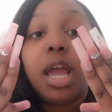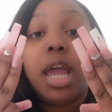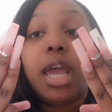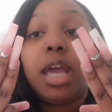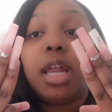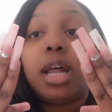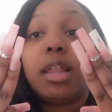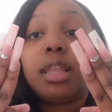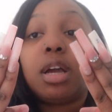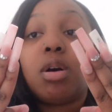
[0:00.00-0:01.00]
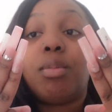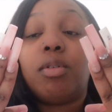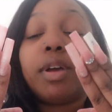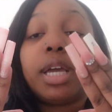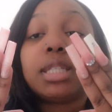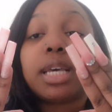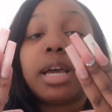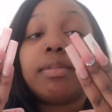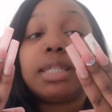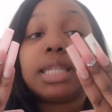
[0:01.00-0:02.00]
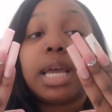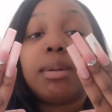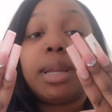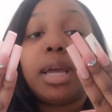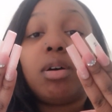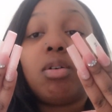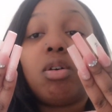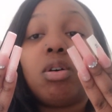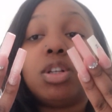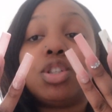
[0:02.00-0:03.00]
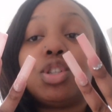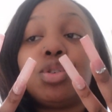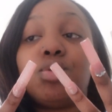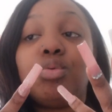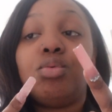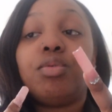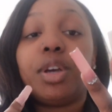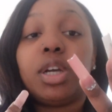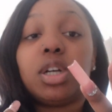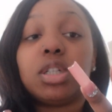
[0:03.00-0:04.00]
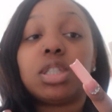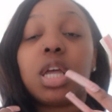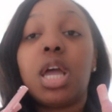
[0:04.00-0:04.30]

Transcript: And I think on both hands, I have the same nail on two fingers.